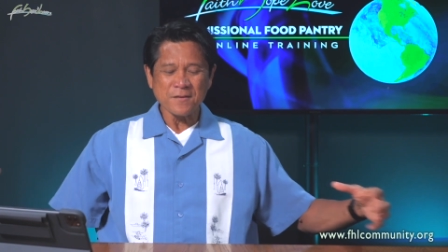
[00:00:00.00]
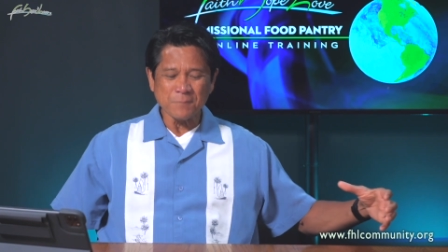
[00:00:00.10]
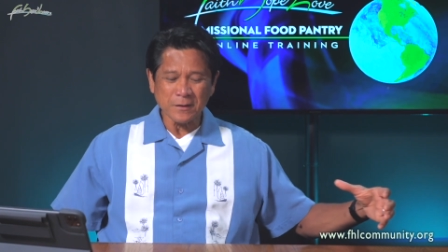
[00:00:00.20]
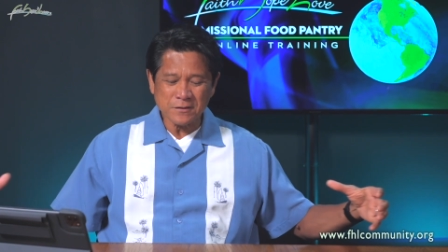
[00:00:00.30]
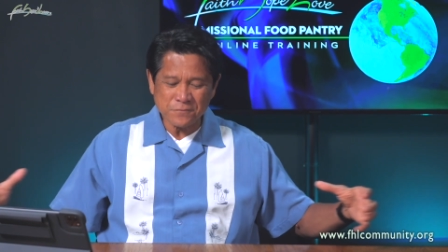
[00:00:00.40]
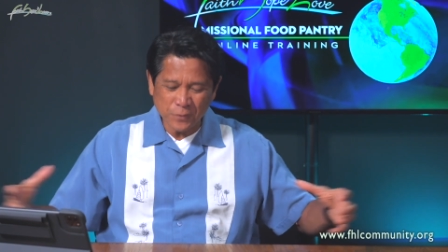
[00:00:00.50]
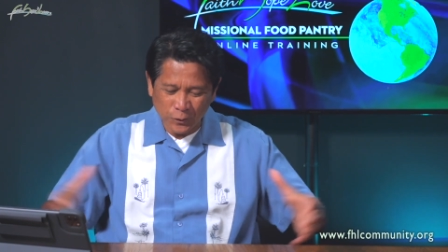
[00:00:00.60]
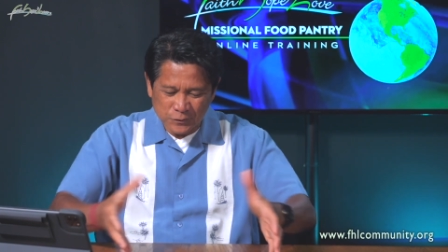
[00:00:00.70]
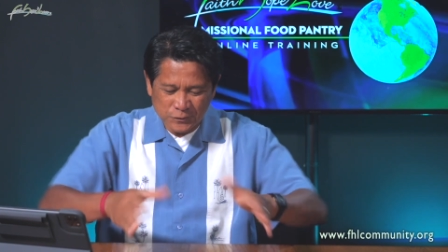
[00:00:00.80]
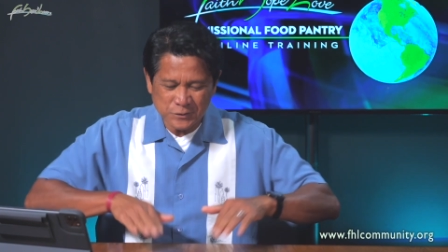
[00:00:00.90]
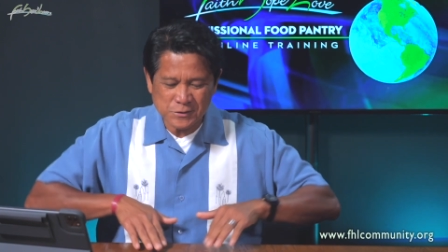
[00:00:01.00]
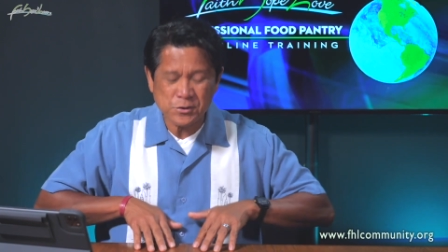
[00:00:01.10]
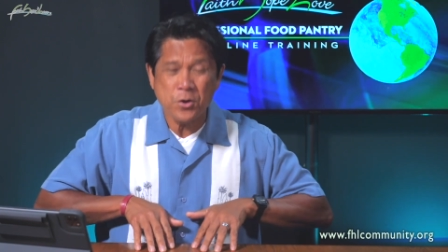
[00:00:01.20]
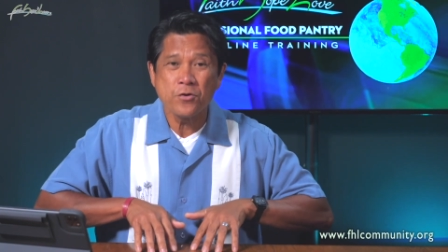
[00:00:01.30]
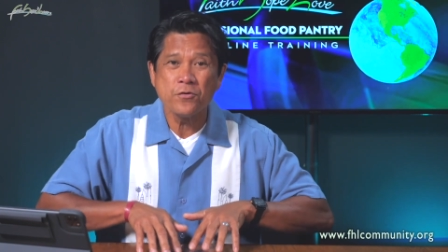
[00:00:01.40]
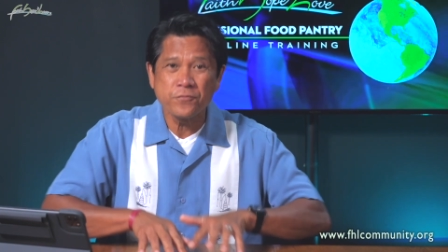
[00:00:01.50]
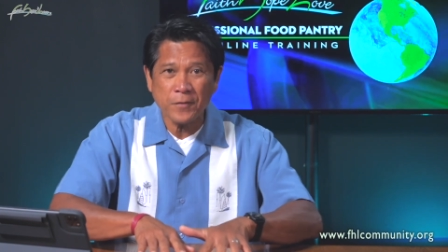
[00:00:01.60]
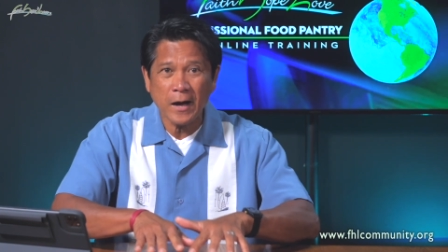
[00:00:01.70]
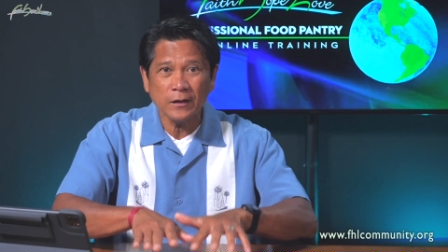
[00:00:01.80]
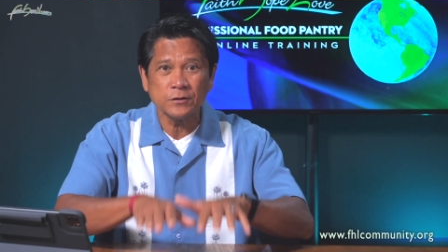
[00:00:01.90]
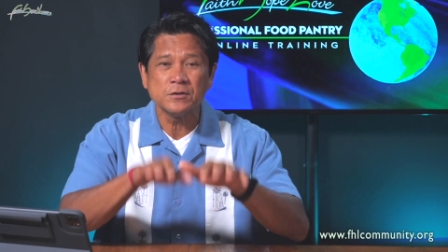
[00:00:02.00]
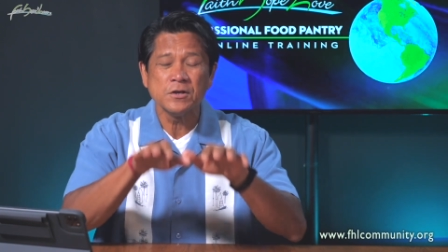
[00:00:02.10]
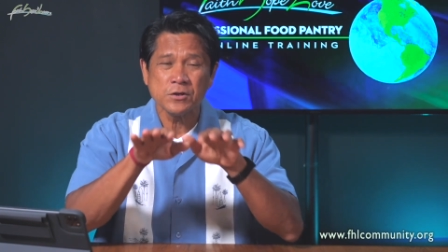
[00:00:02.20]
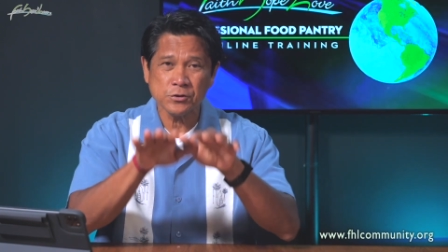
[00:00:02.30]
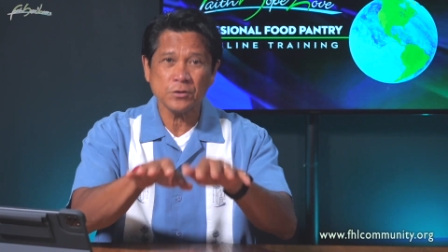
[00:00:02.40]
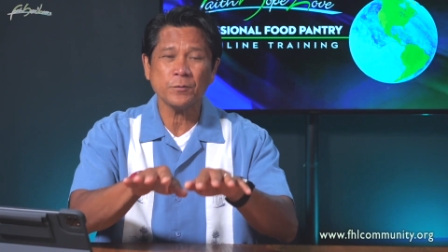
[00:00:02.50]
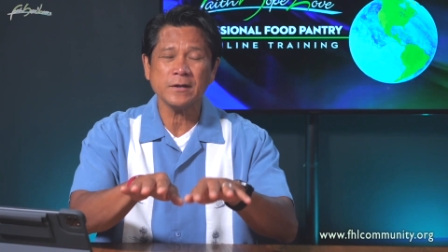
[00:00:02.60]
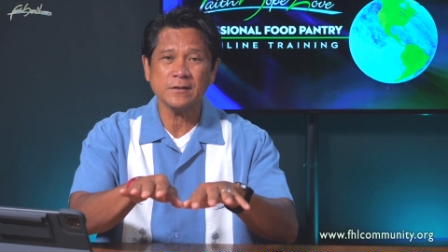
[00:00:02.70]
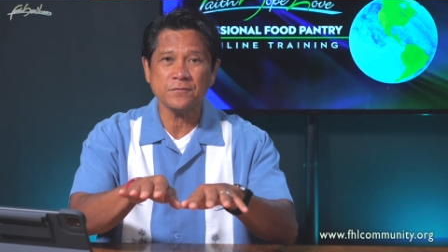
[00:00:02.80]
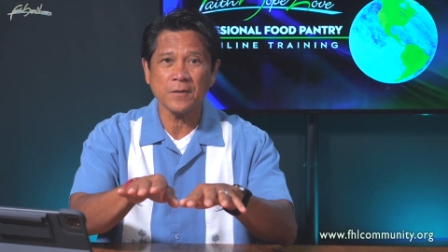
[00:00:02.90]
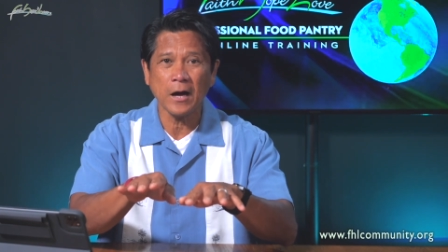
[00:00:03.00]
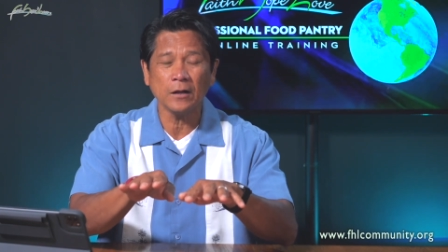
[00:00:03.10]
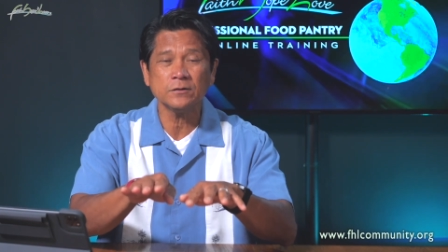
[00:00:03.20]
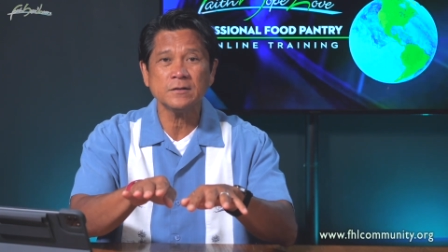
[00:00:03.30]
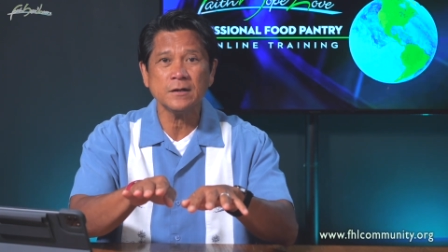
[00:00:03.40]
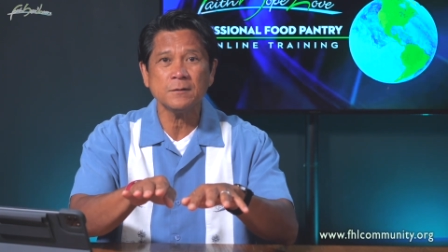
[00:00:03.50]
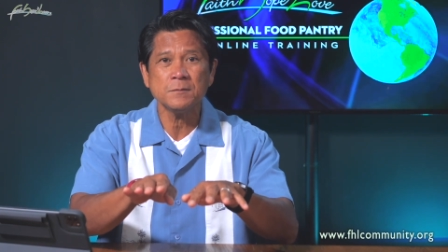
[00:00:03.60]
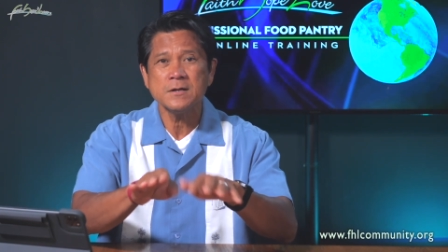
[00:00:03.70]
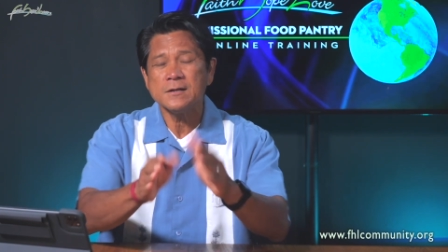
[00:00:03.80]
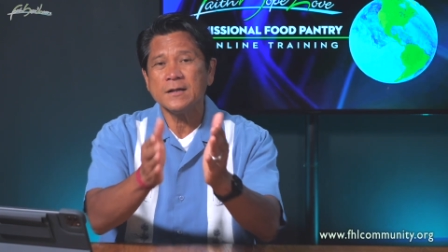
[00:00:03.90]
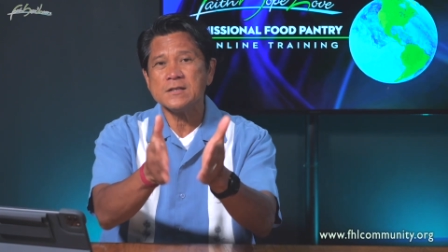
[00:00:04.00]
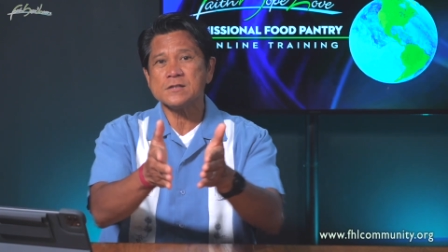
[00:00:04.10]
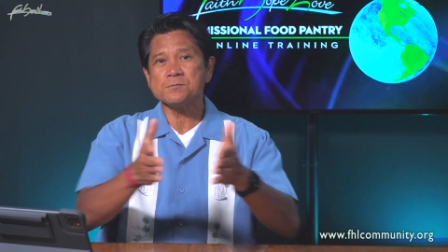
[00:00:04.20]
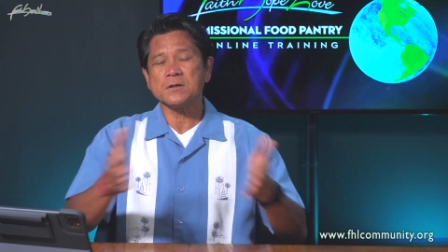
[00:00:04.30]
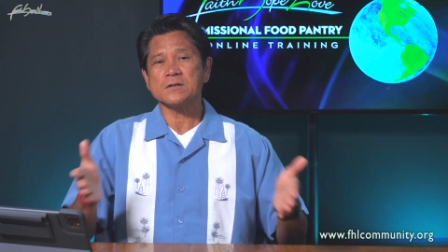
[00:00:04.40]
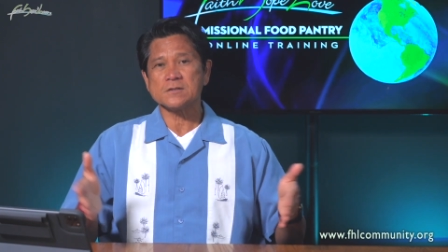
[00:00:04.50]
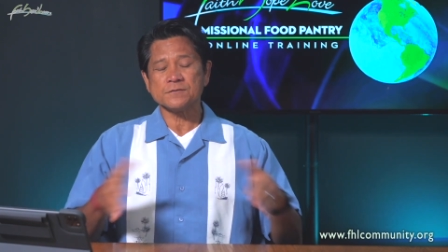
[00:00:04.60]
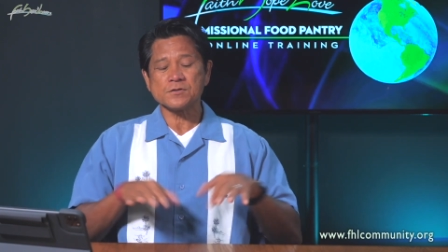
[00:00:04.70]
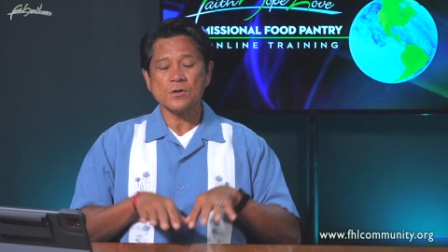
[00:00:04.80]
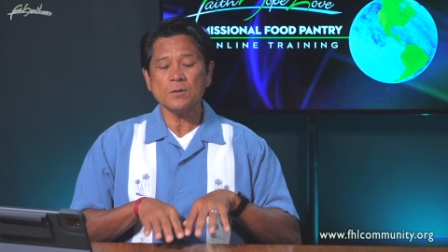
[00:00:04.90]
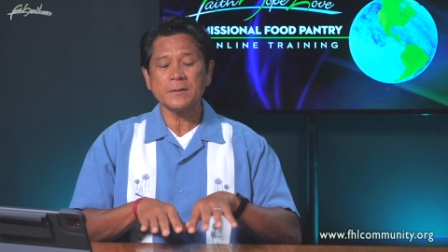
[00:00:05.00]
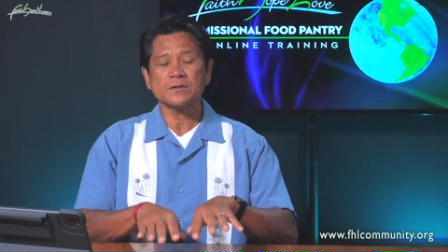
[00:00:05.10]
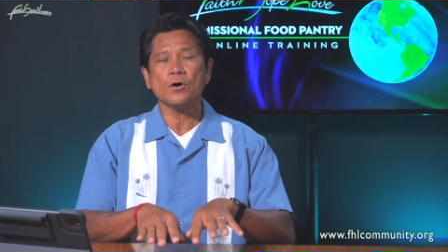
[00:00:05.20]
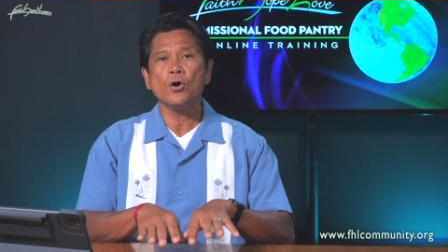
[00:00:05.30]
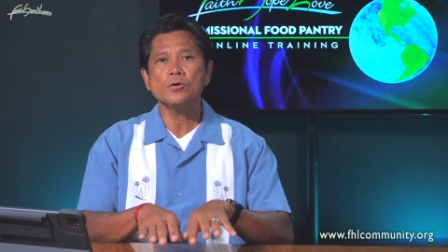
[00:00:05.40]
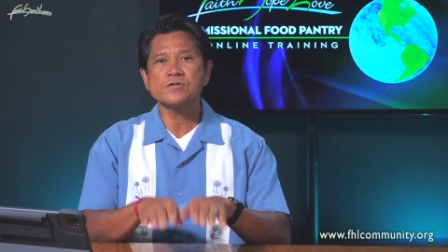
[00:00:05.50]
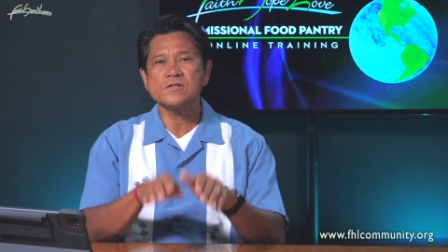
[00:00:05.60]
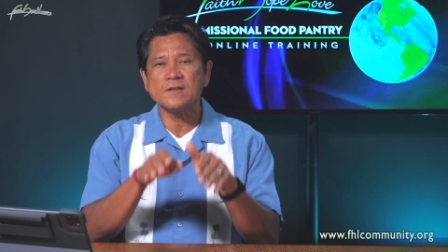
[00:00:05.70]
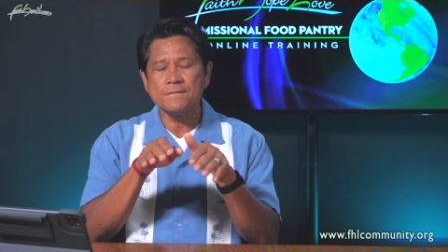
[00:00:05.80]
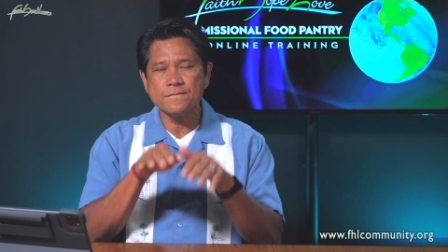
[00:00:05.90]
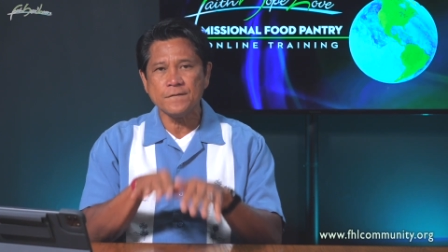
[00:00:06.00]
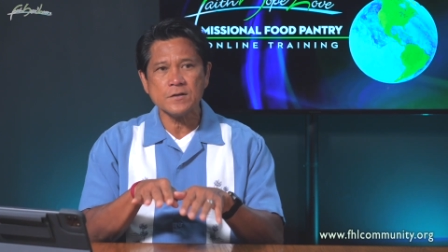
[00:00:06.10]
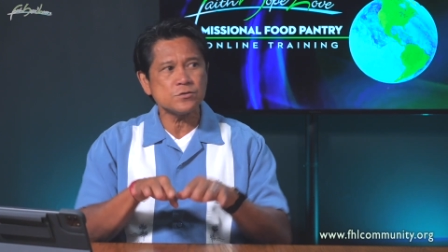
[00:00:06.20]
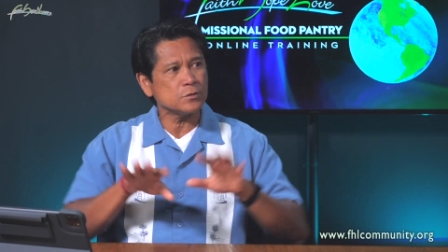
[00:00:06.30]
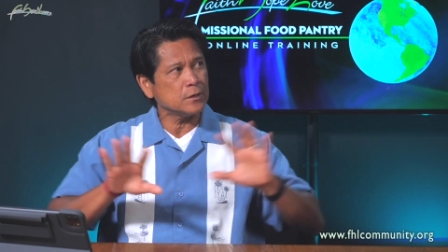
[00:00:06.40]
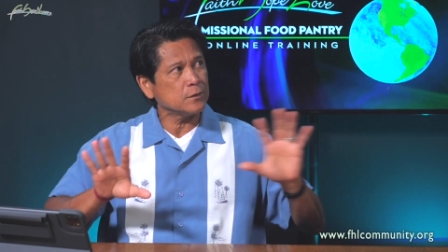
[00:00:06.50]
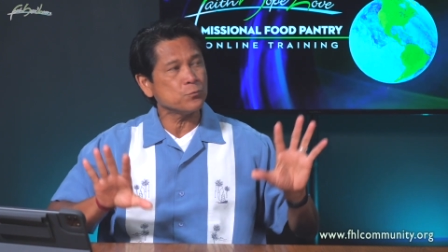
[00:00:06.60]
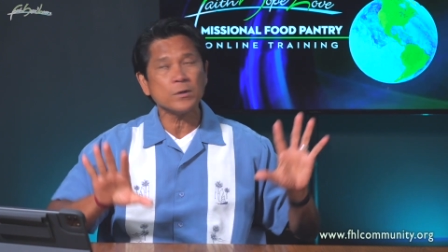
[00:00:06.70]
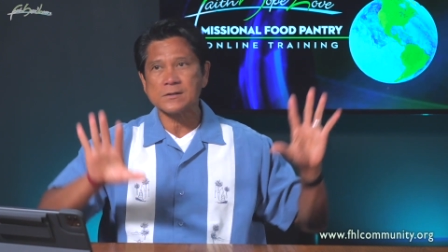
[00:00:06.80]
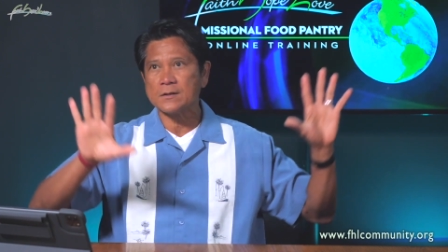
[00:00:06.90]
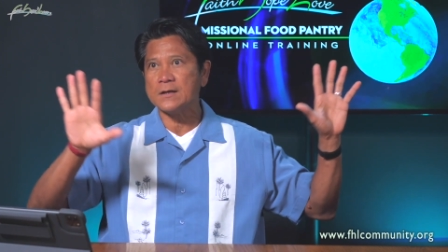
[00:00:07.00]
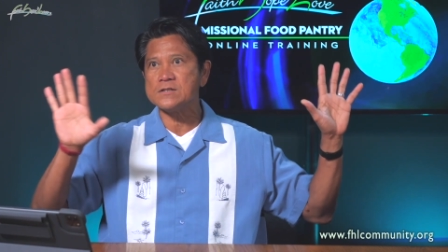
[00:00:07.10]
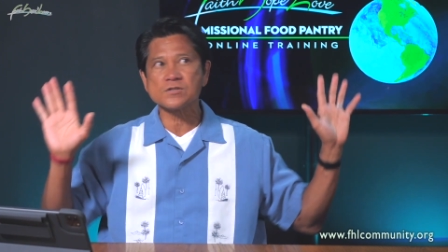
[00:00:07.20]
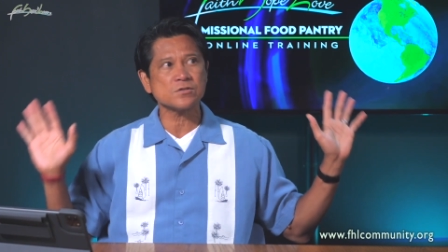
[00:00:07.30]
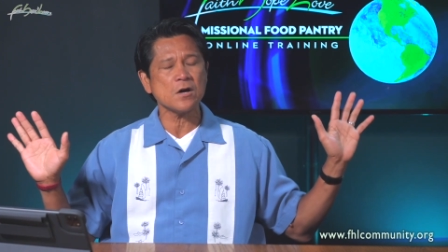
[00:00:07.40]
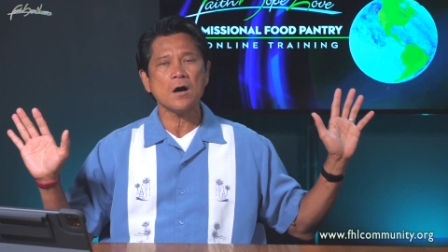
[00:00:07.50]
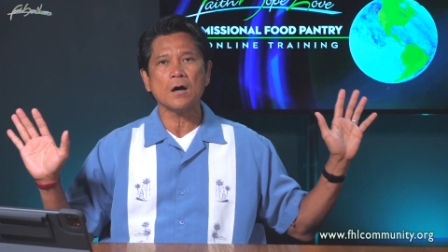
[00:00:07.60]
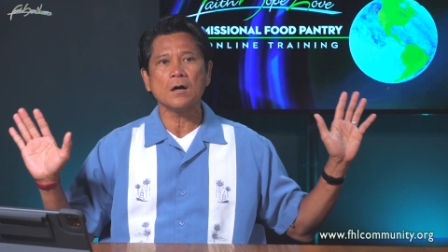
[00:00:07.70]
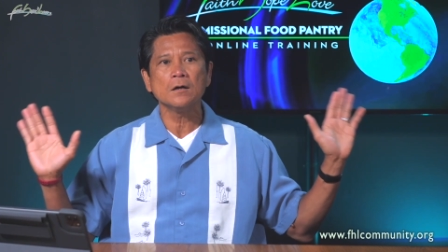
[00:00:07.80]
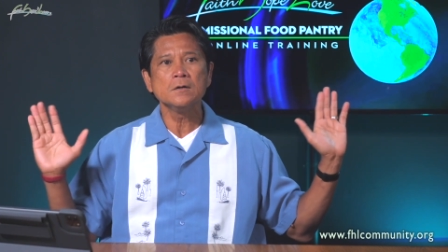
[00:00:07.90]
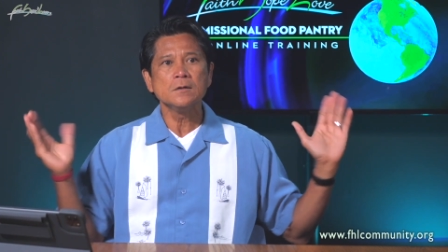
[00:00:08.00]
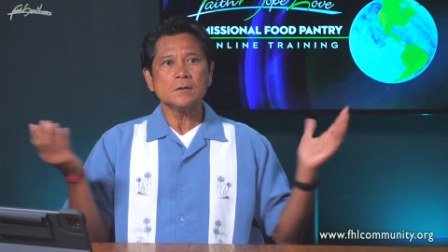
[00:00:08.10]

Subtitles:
who followed. You know why they followed him? Not just because of Saul, but also the vision and what they saw.